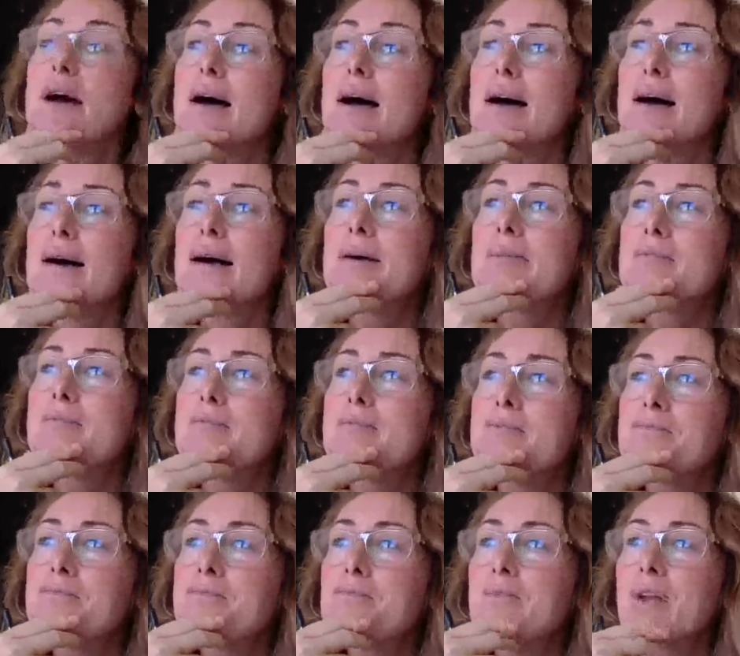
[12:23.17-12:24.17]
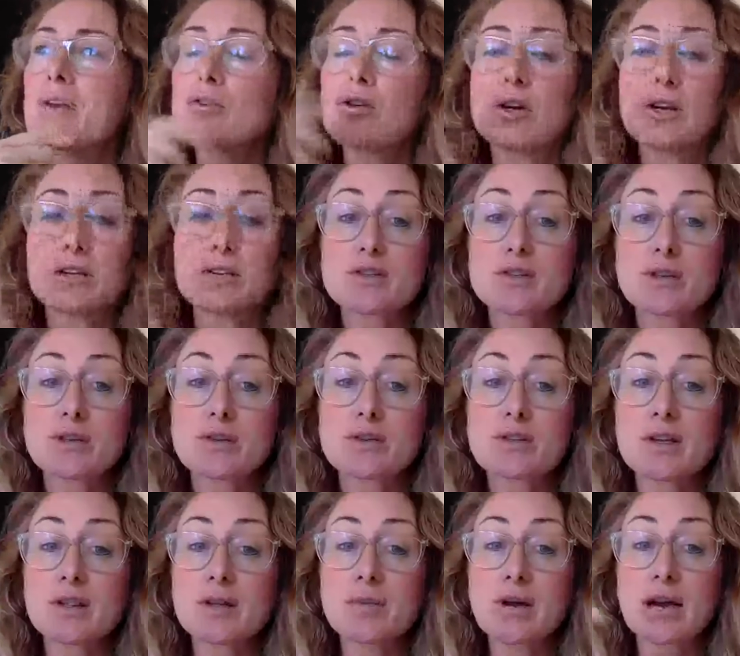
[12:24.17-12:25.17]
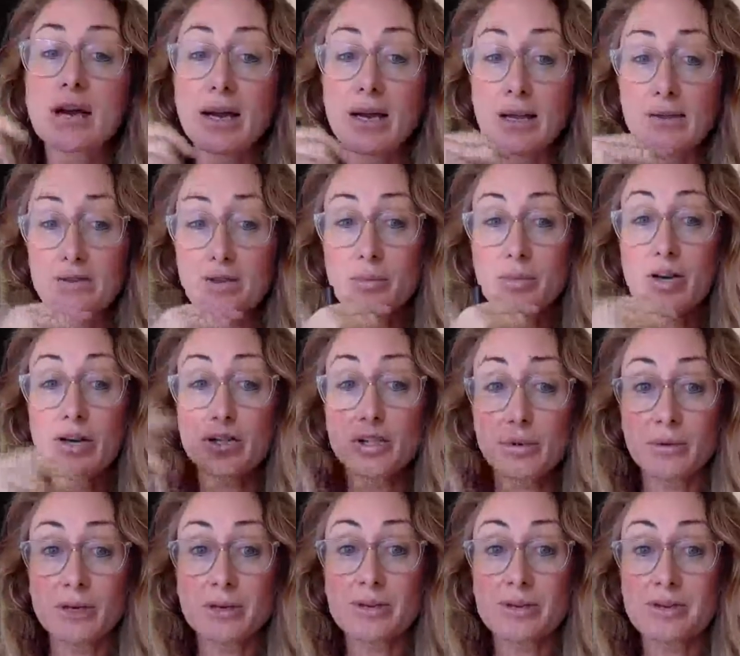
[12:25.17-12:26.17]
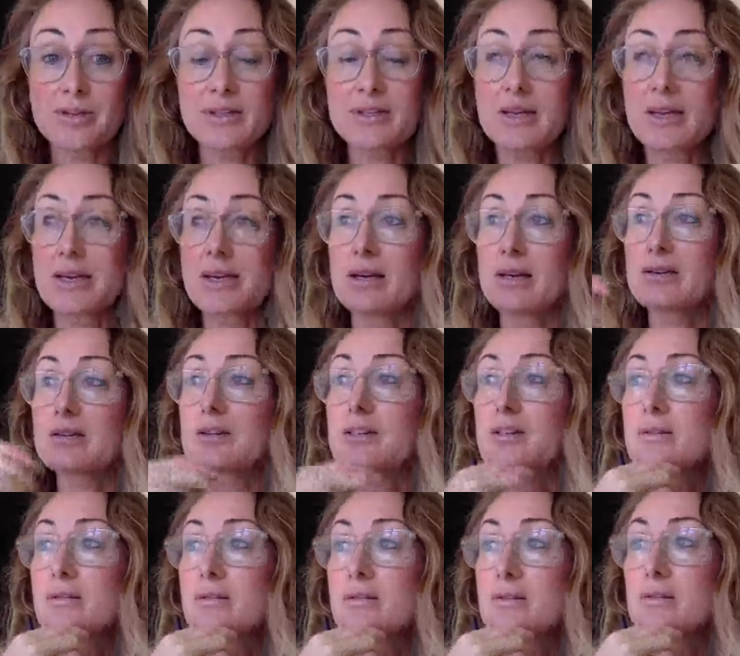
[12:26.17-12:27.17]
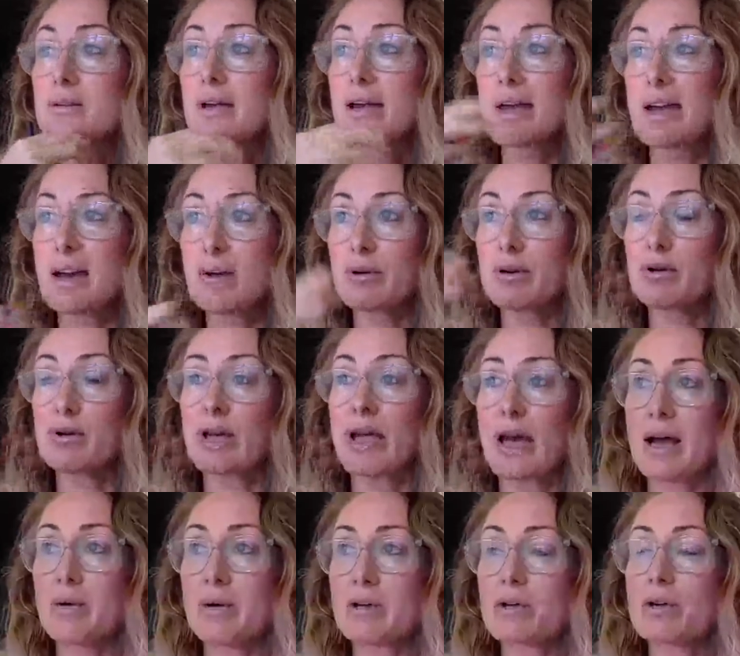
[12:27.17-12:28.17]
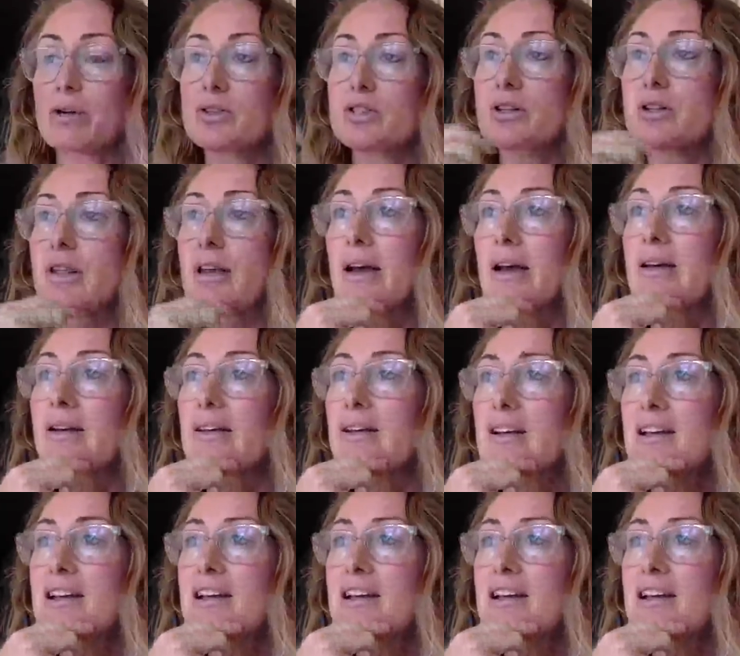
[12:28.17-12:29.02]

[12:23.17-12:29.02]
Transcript: Not excusing the behaviour, but I do understand how it got to that.